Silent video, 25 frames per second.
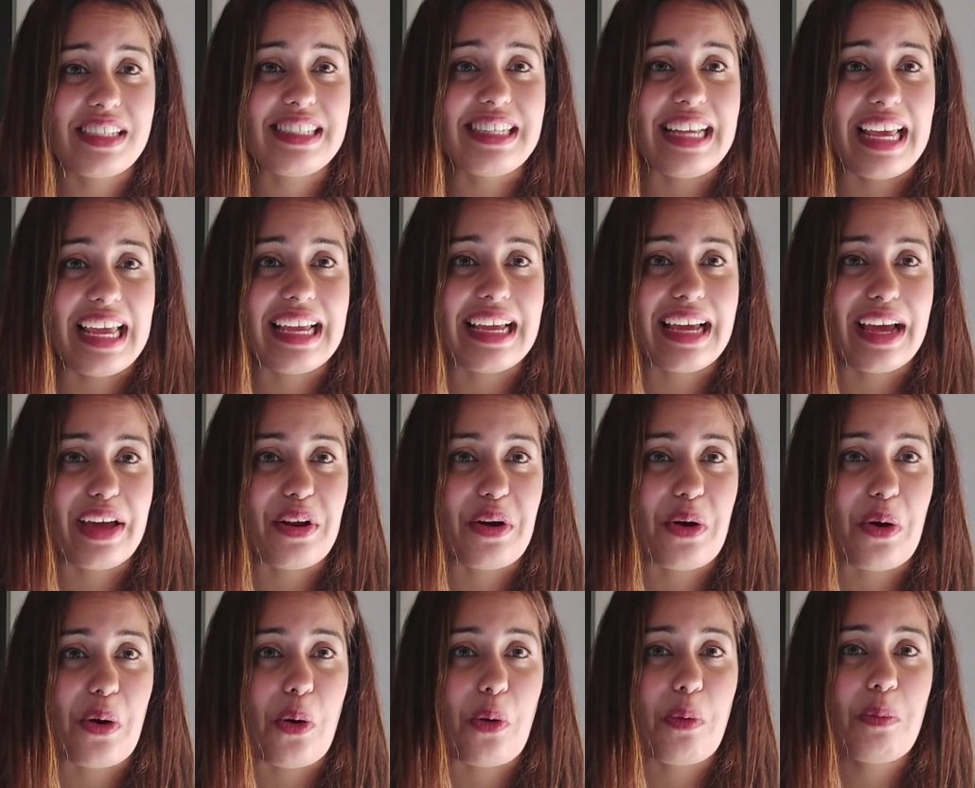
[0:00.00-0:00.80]
staying
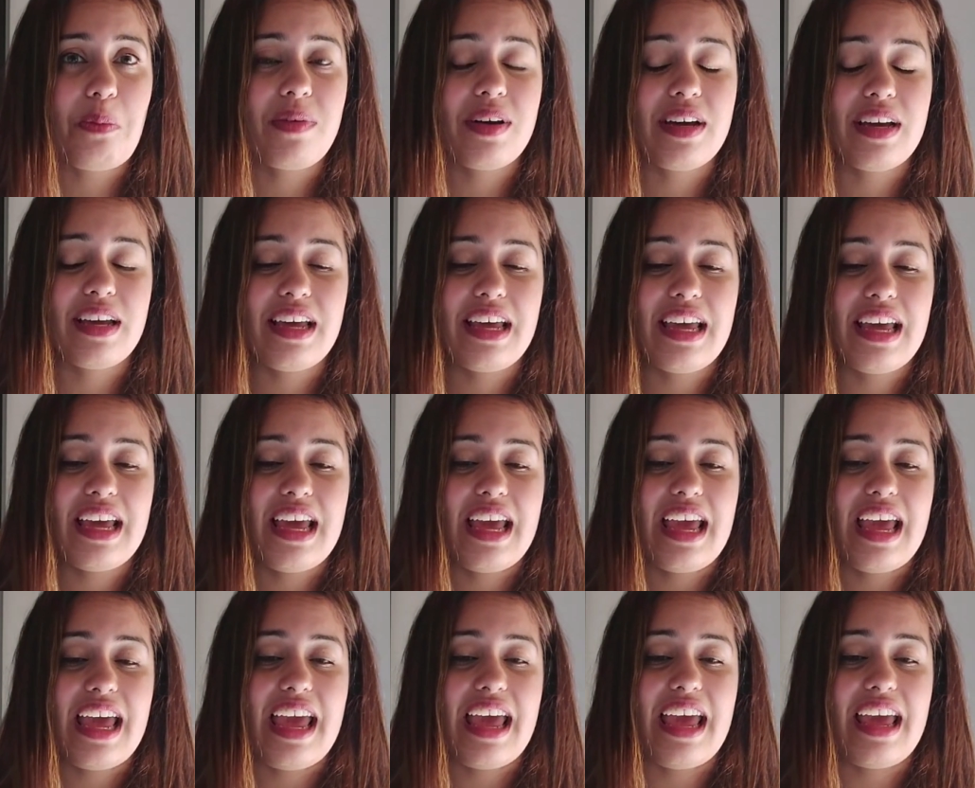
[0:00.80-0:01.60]
at home,
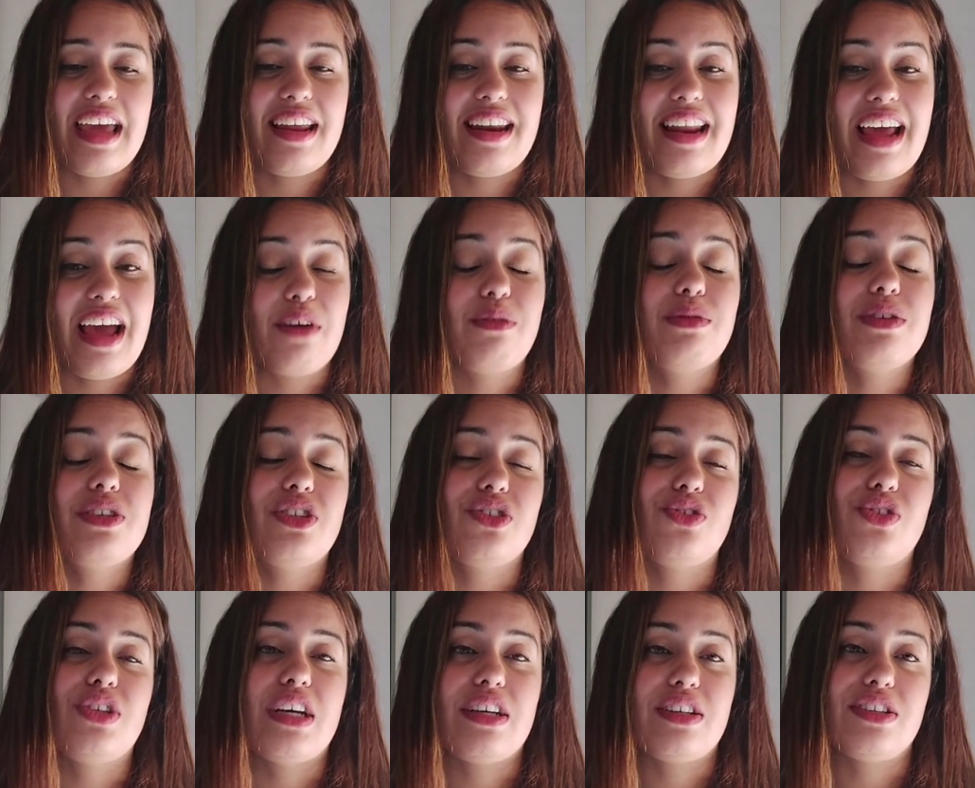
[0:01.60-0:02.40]
and I would
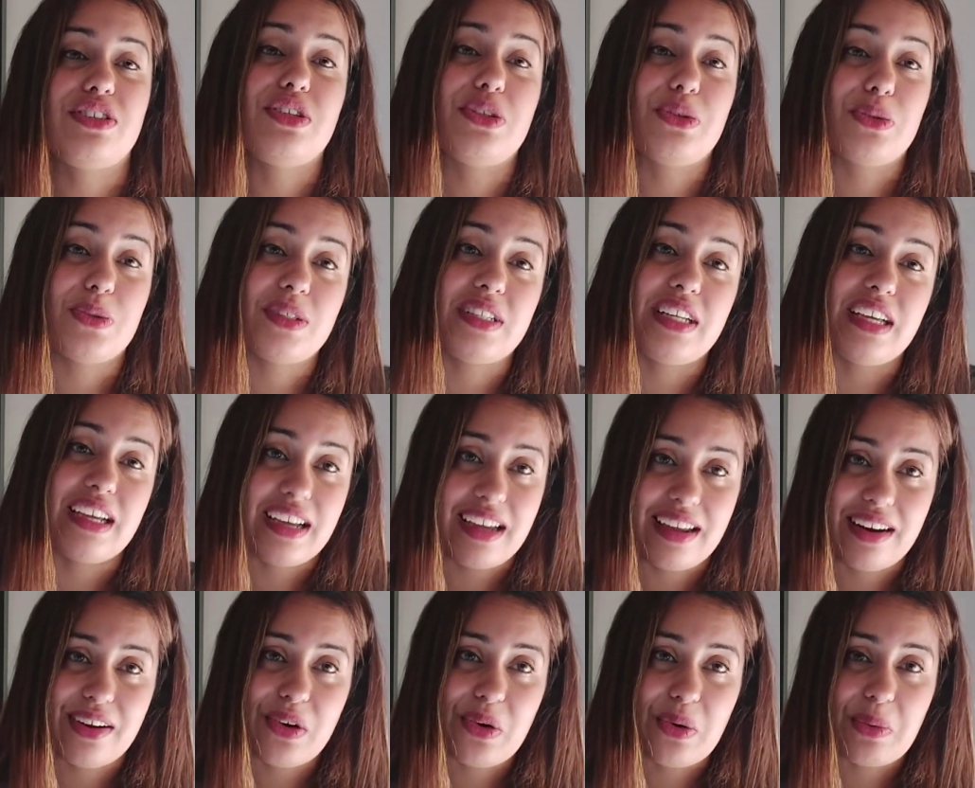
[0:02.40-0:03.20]
suggest you stay
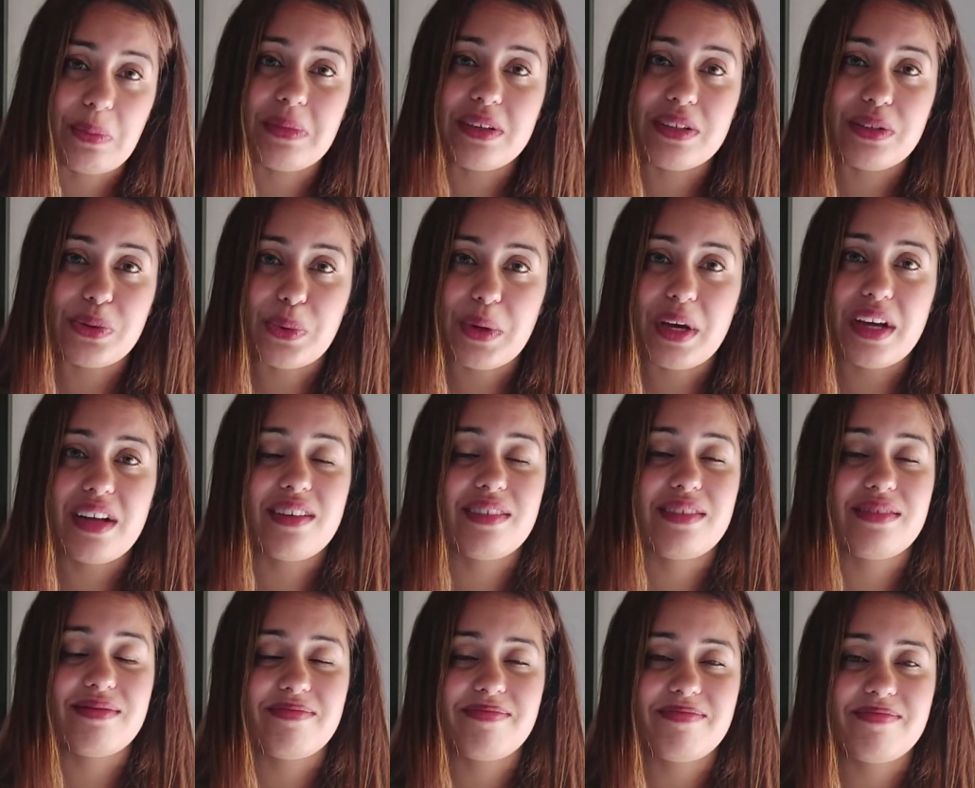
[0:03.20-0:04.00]
at home as
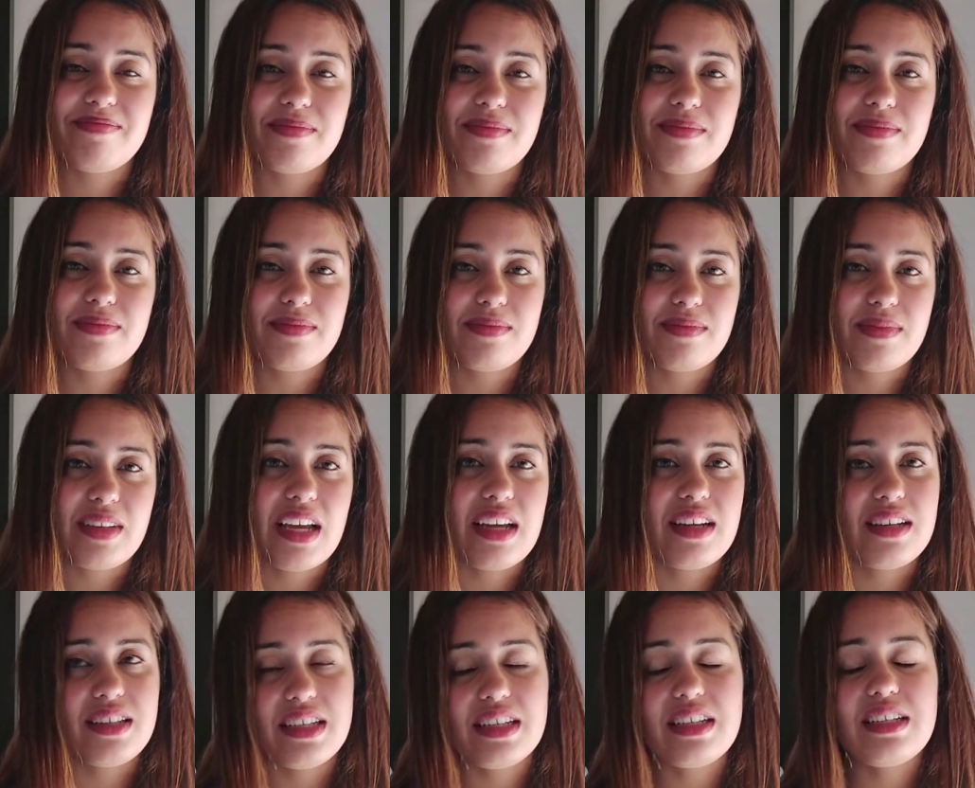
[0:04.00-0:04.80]
well
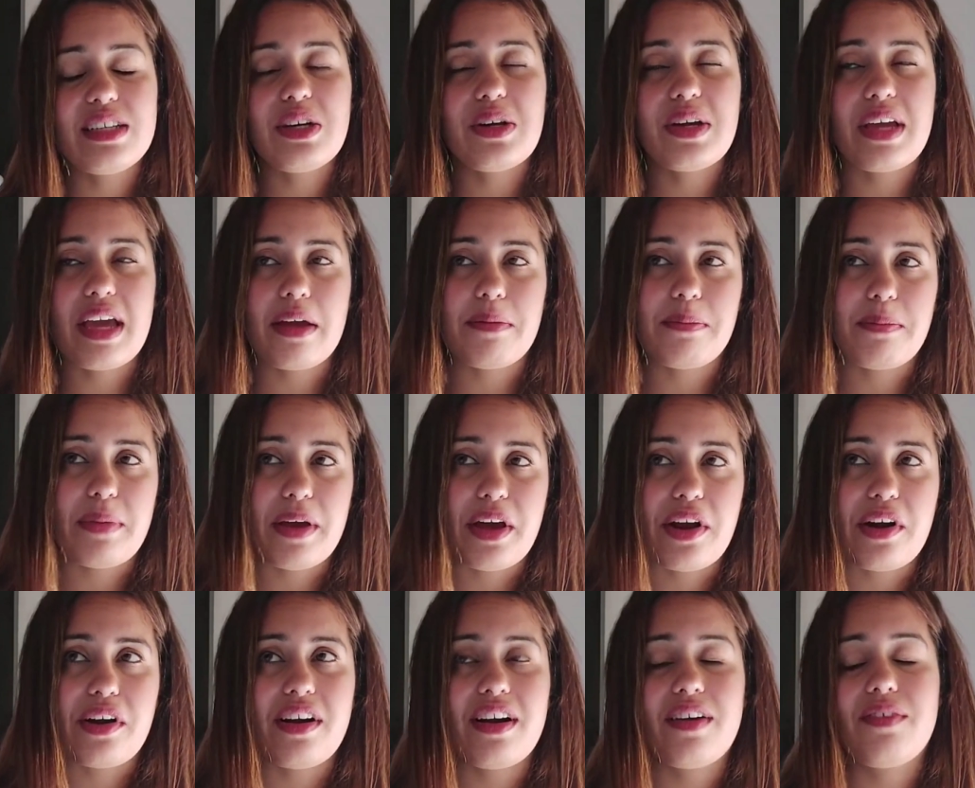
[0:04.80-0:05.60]
until you get
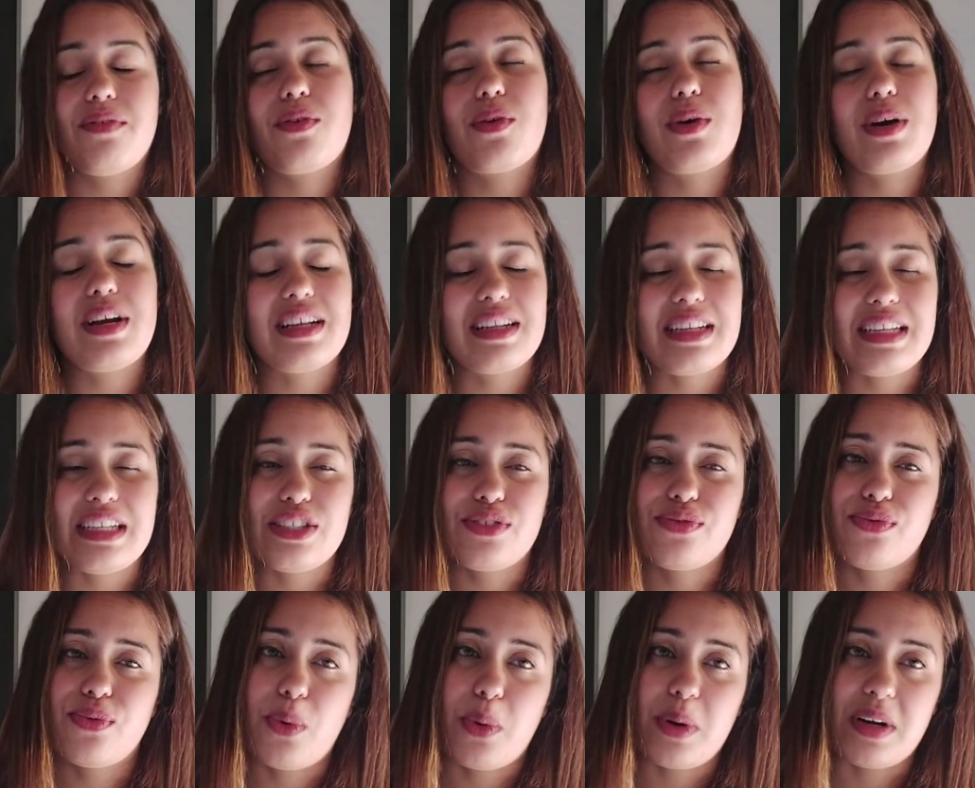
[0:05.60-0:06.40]
better for at
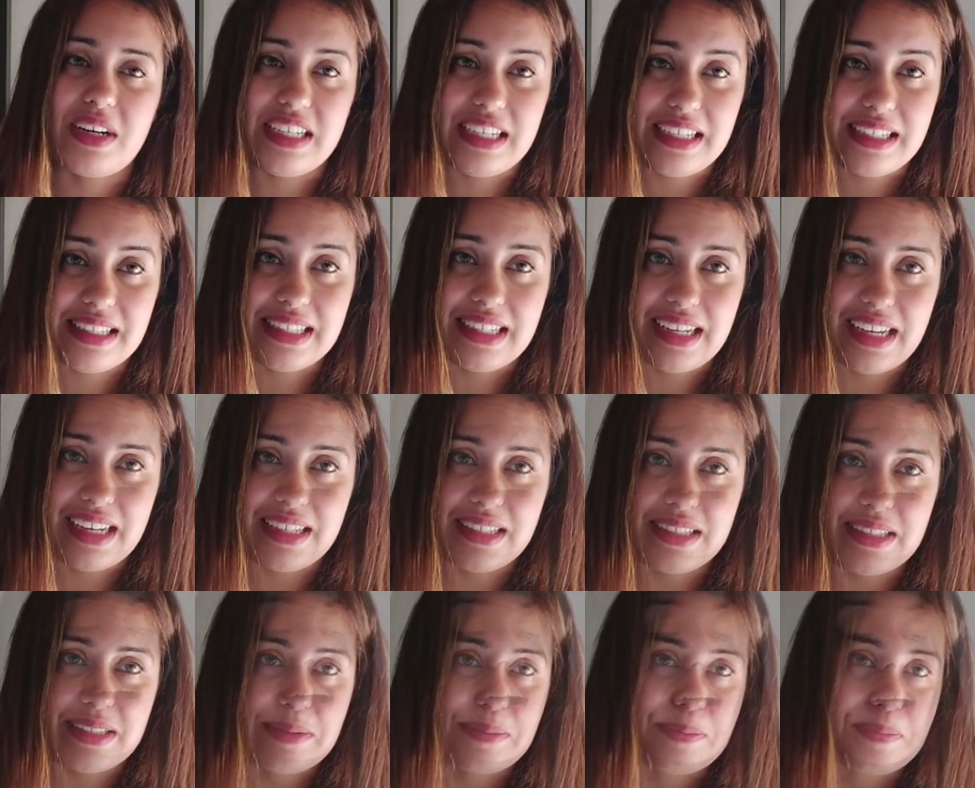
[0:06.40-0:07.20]
least 14
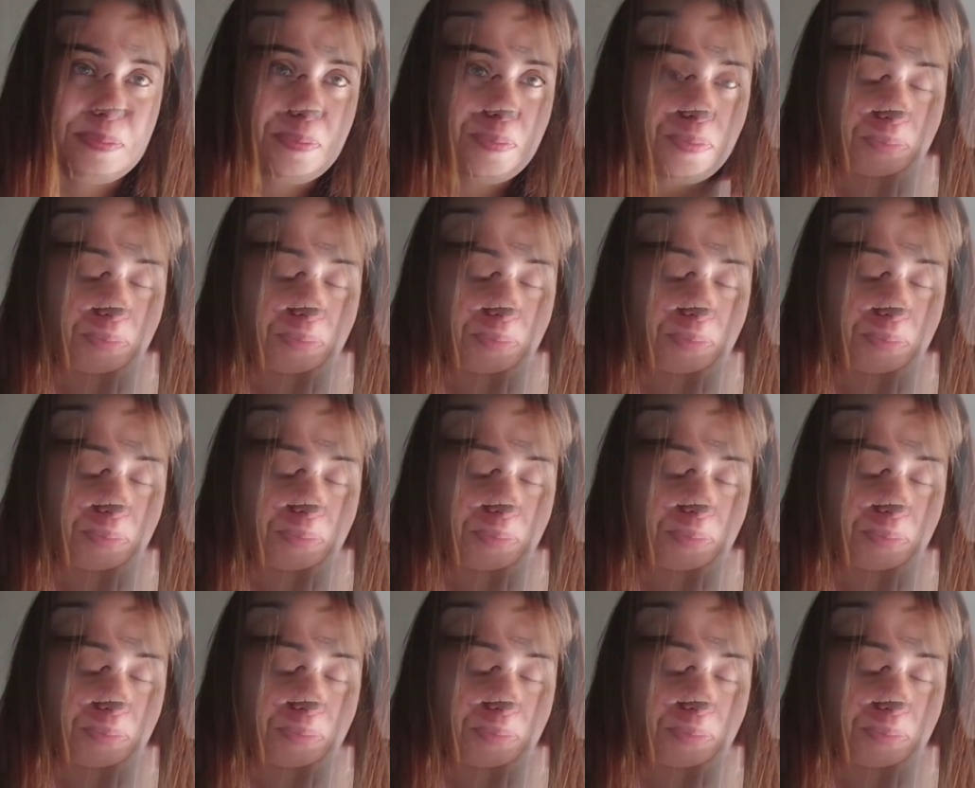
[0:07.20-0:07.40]
days.